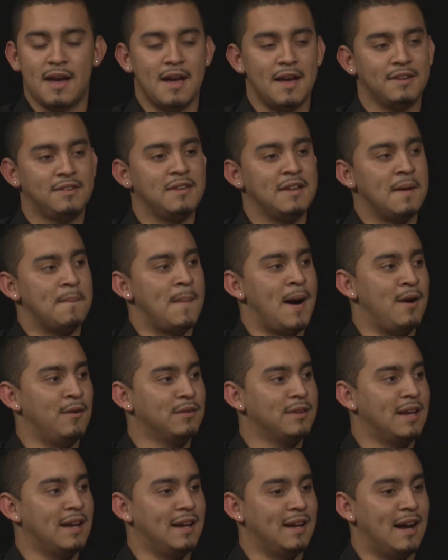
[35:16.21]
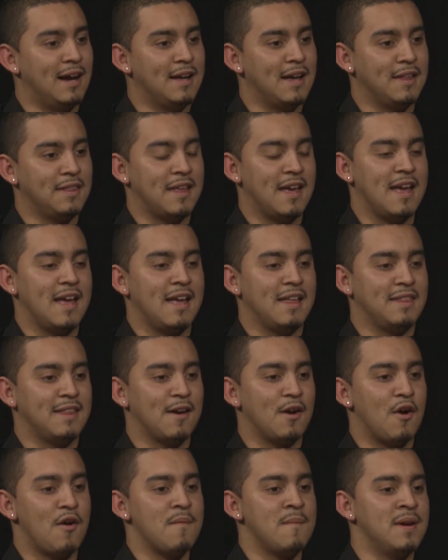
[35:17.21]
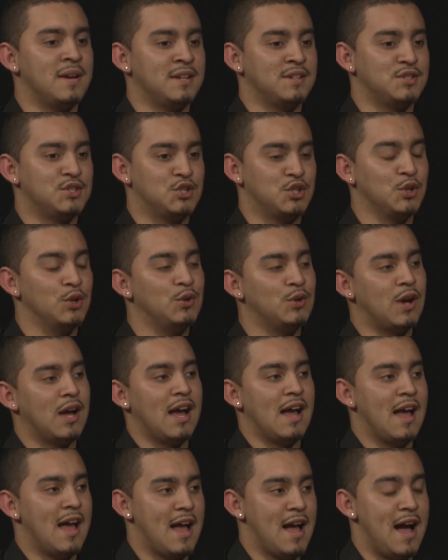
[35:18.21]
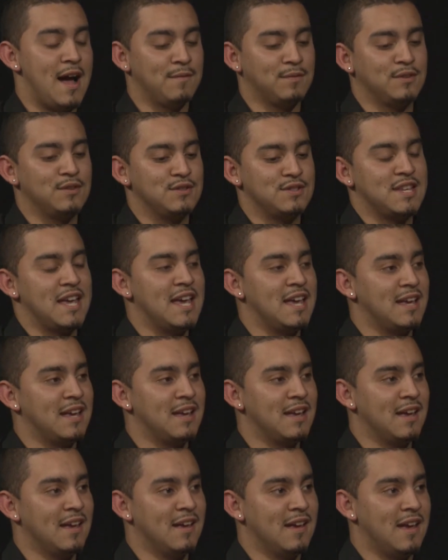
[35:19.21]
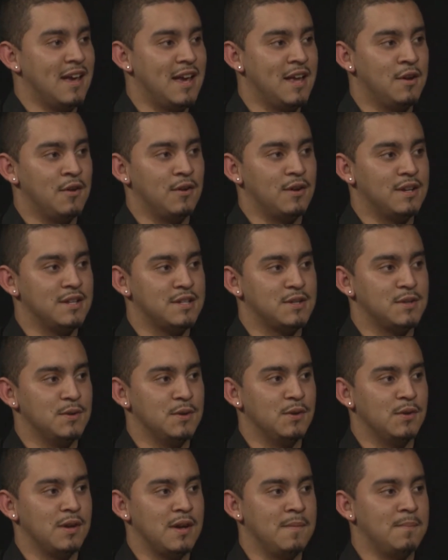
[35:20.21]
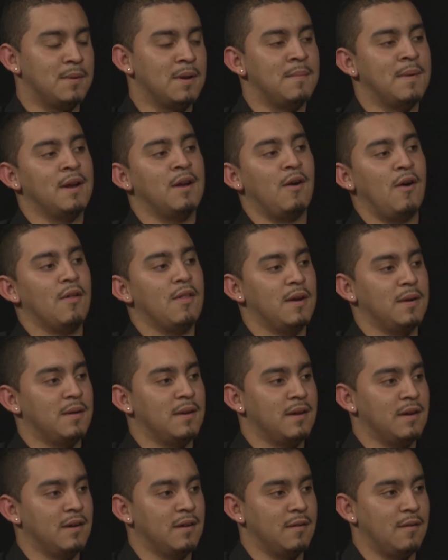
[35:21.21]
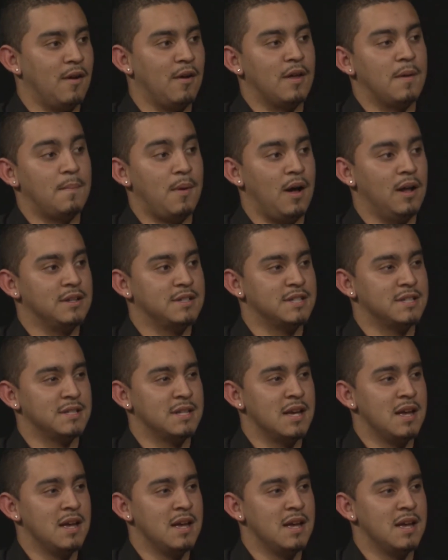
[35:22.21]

an amount that the government should have to take in order to implement other policies.